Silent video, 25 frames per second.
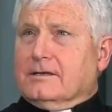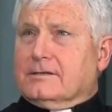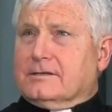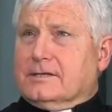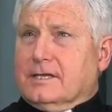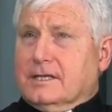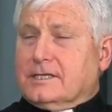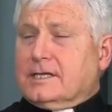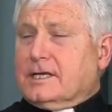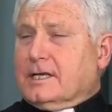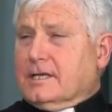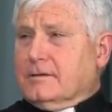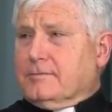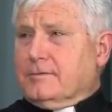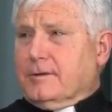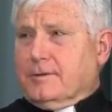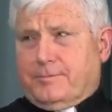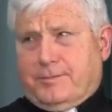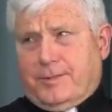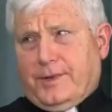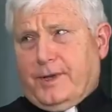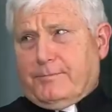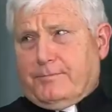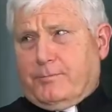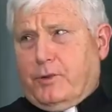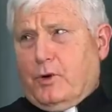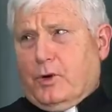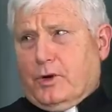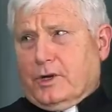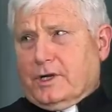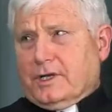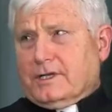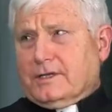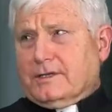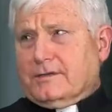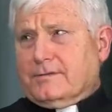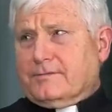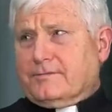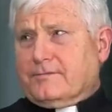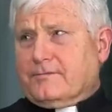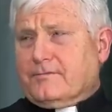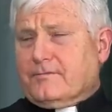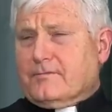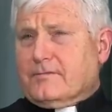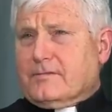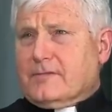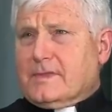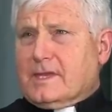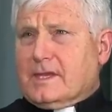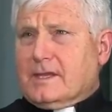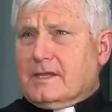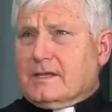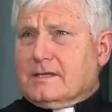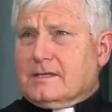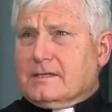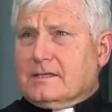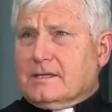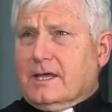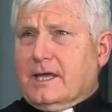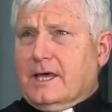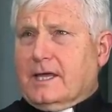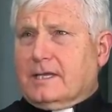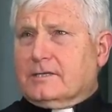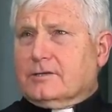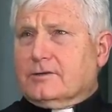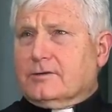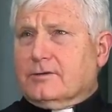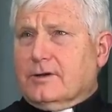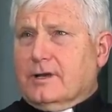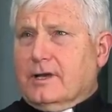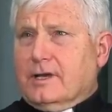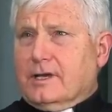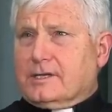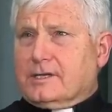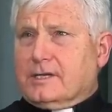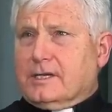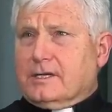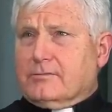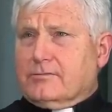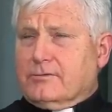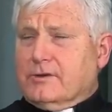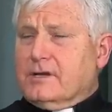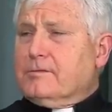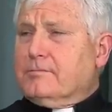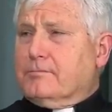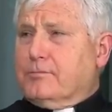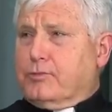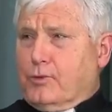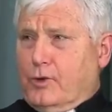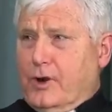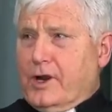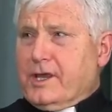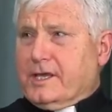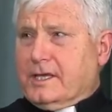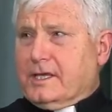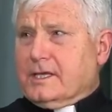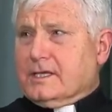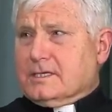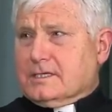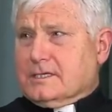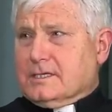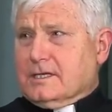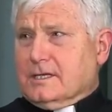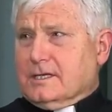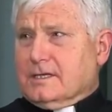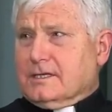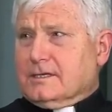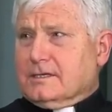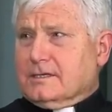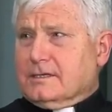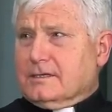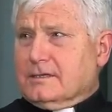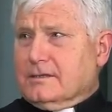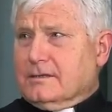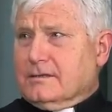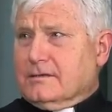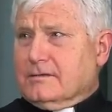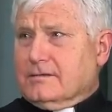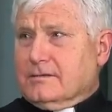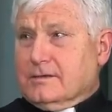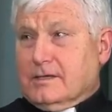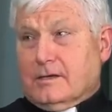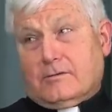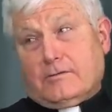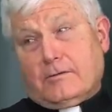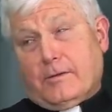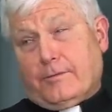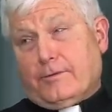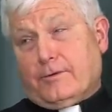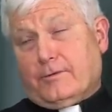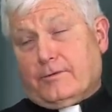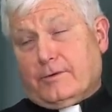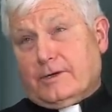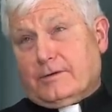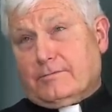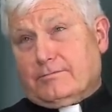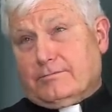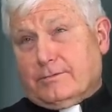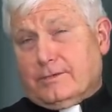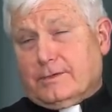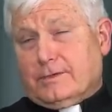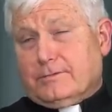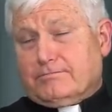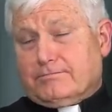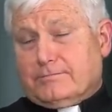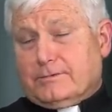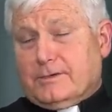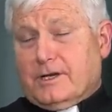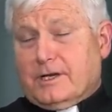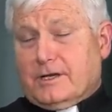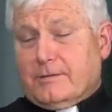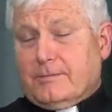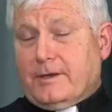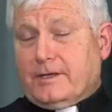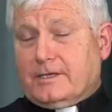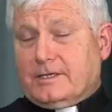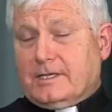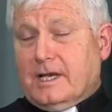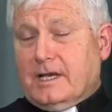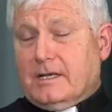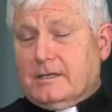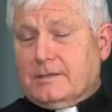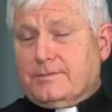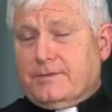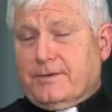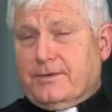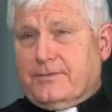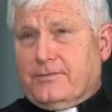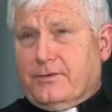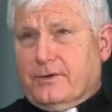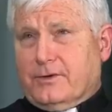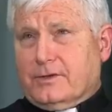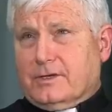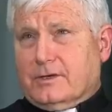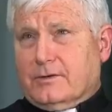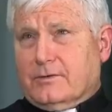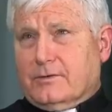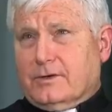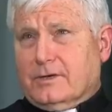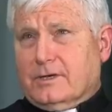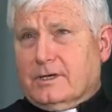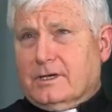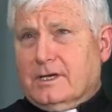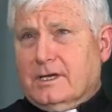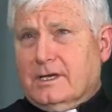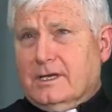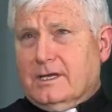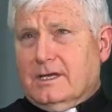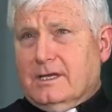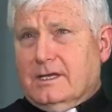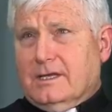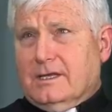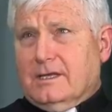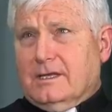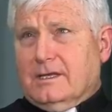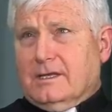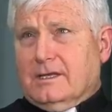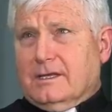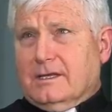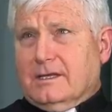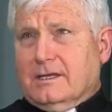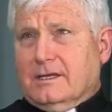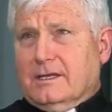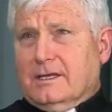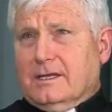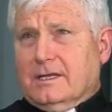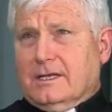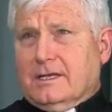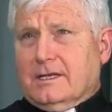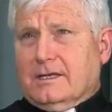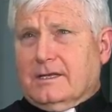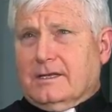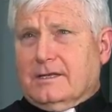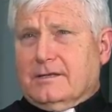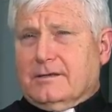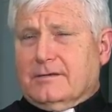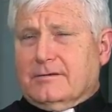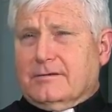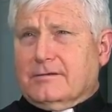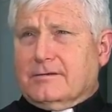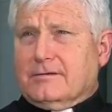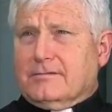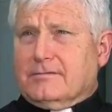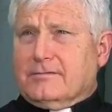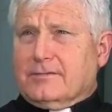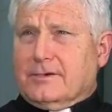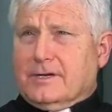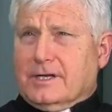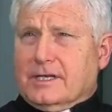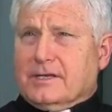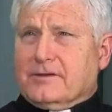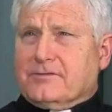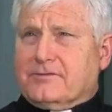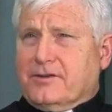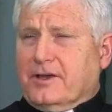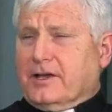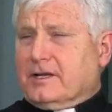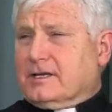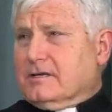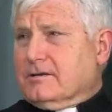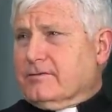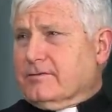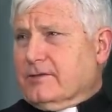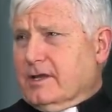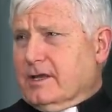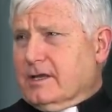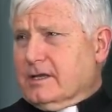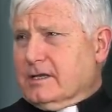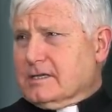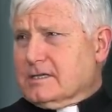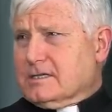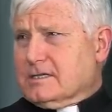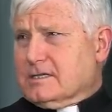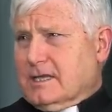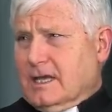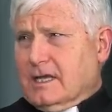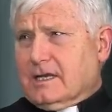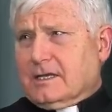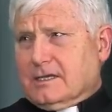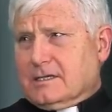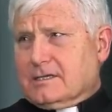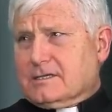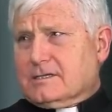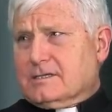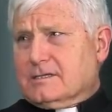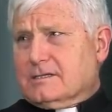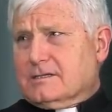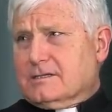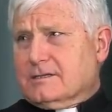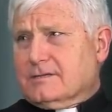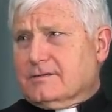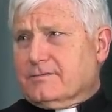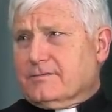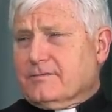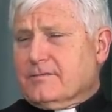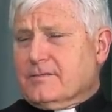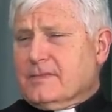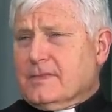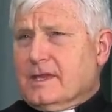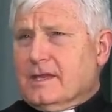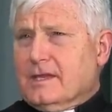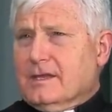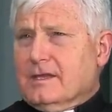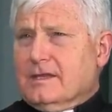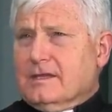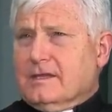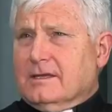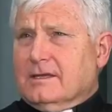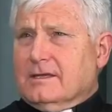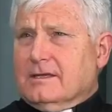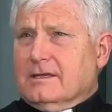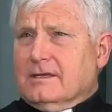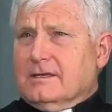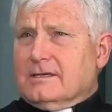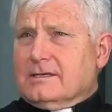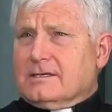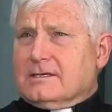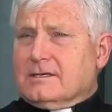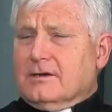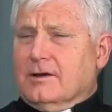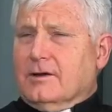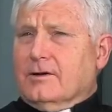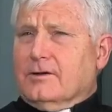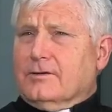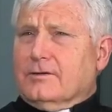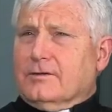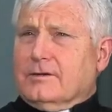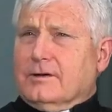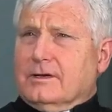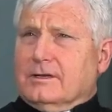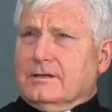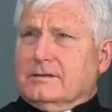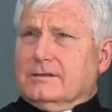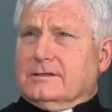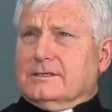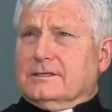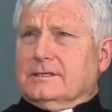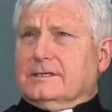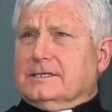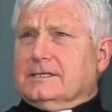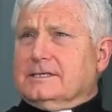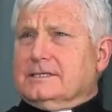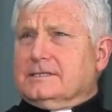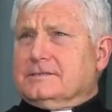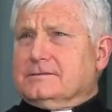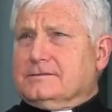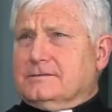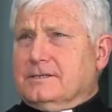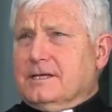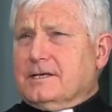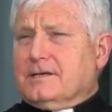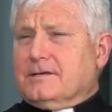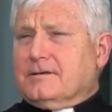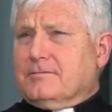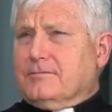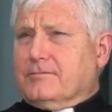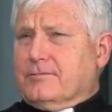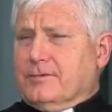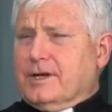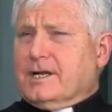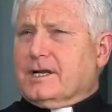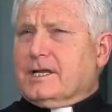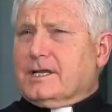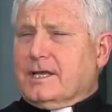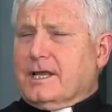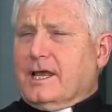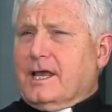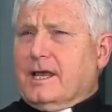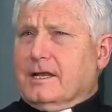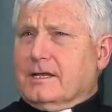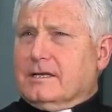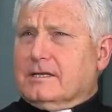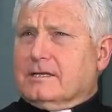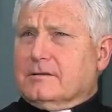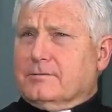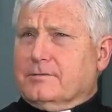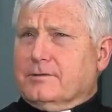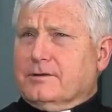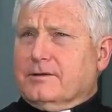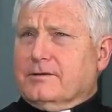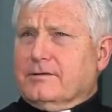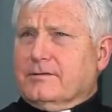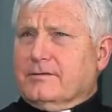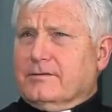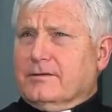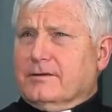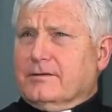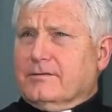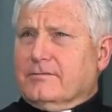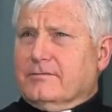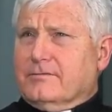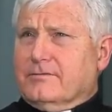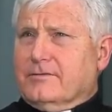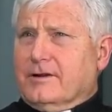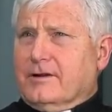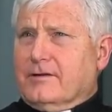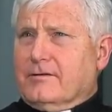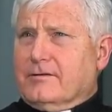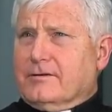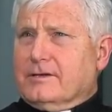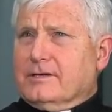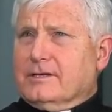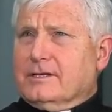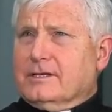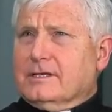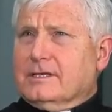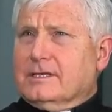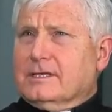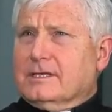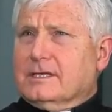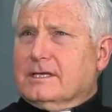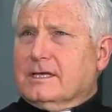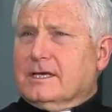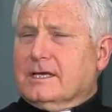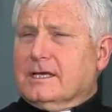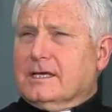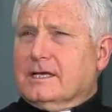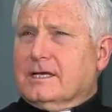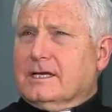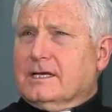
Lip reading: they did, but poorly. They had to actually re-break his leg. Now remember, we're talking about times before there were any really effective anesthetics. So they really had to be very,